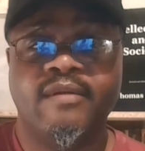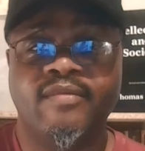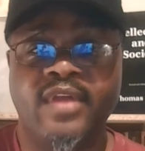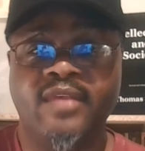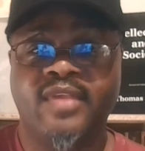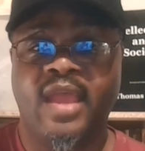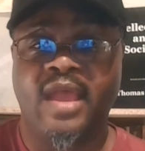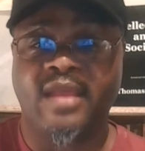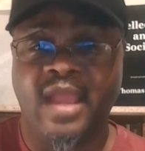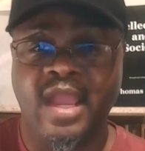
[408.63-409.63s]
this
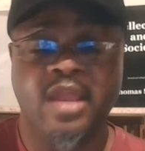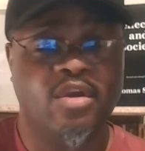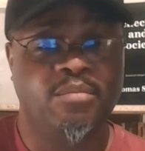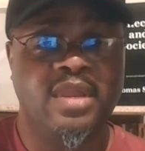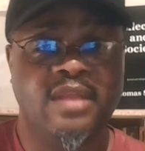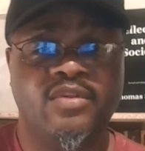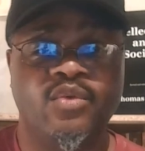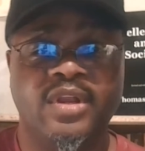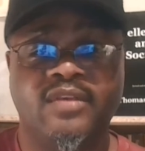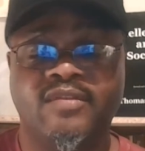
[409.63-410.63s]
had angered me to
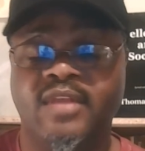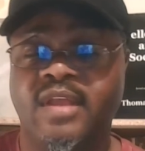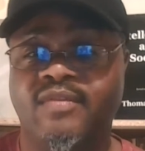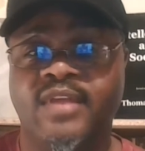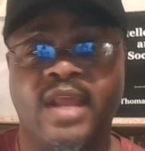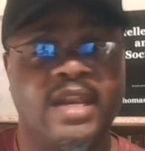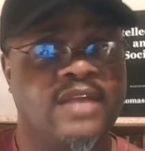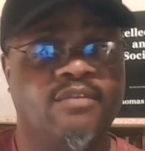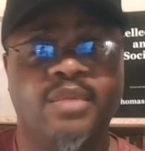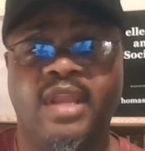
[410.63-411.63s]
an extent that I
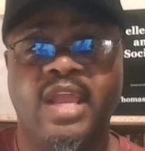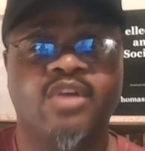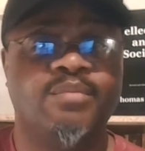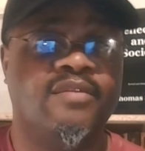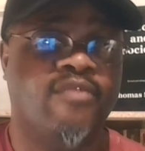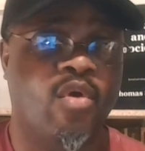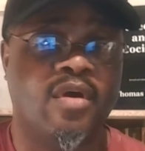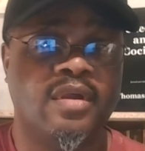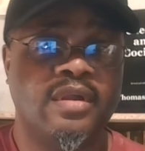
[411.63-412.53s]
never been angered before.